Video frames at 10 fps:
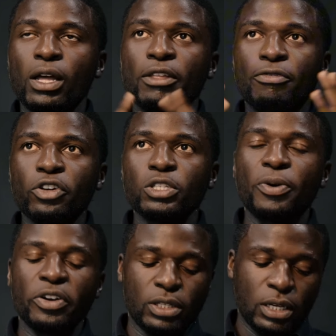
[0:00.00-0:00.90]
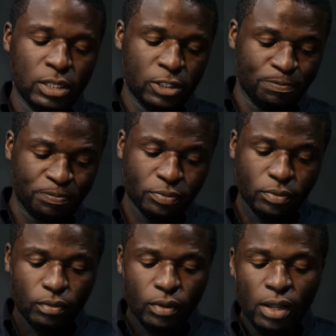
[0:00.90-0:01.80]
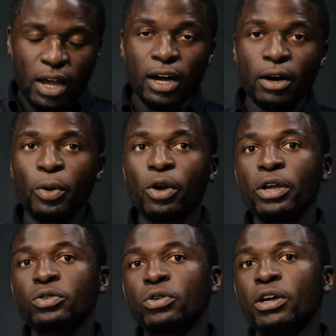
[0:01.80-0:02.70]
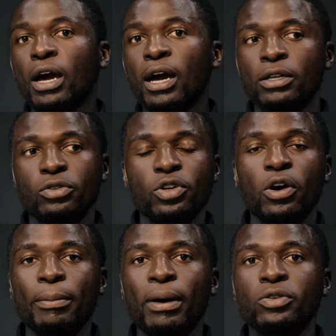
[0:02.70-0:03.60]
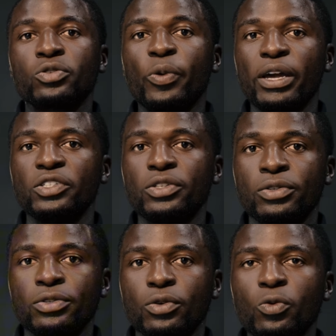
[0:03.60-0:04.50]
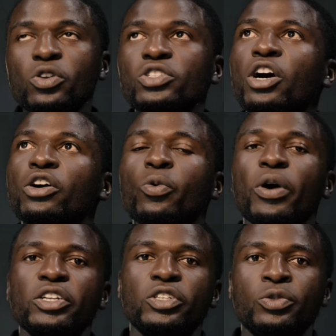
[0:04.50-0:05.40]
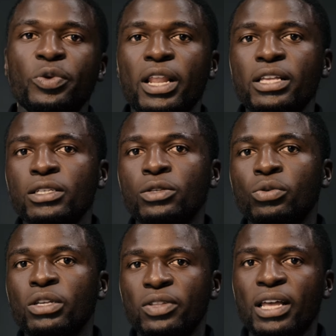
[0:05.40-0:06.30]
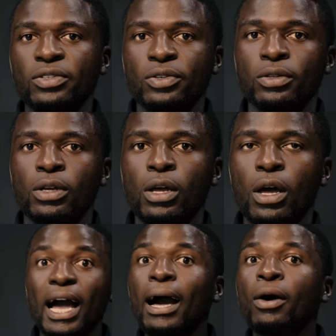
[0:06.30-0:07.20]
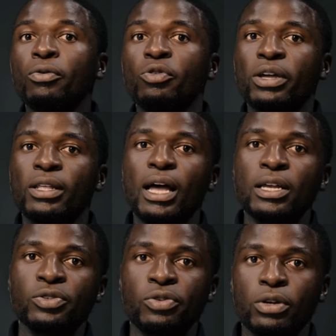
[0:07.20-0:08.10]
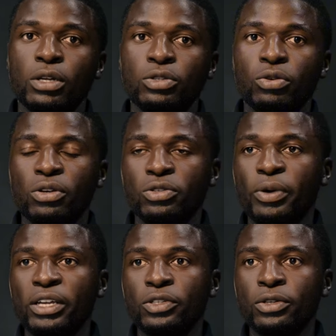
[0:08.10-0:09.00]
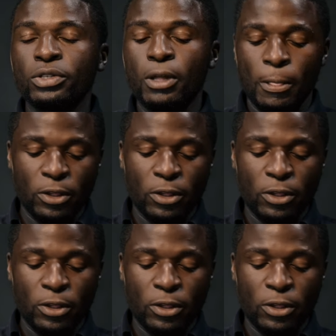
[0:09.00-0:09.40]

The first part is we're going to talk about questions. What are questions related to this lesson and how you can answer to those questions.